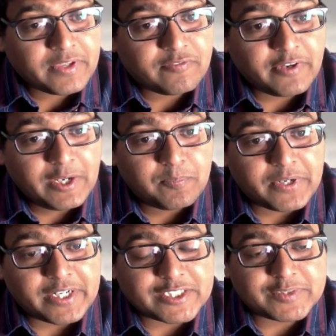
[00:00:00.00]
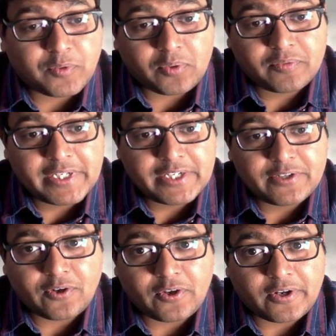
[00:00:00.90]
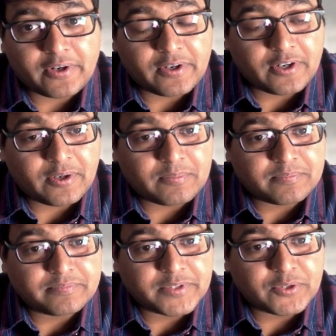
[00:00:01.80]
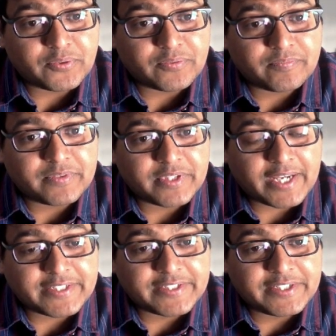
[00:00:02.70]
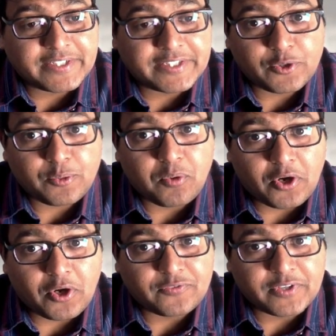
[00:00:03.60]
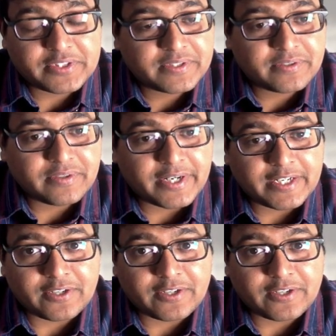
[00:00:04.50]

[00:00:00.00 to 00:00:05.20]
fingerprint is probably your, uh, you know, the identity that you're born with, right?